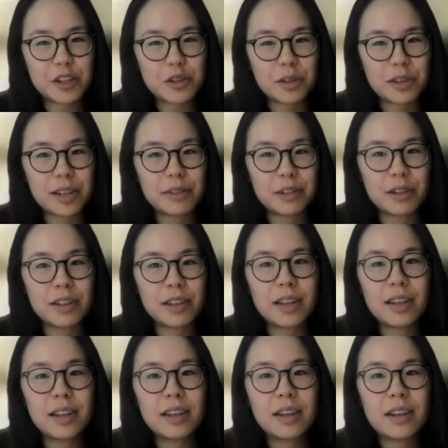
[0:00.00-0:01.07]
level,
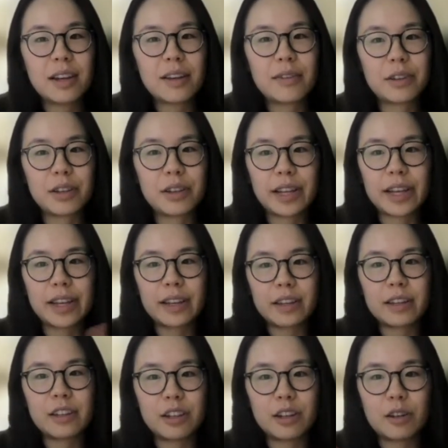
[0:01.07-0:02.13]
I feel like,
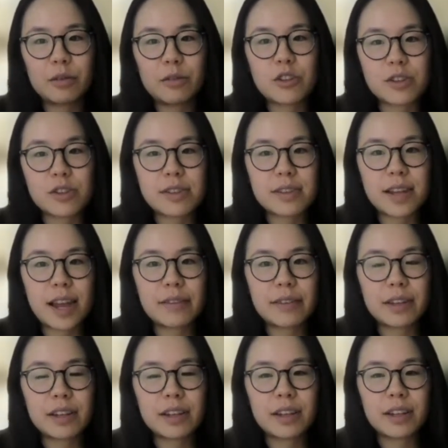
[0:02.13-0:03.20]
just having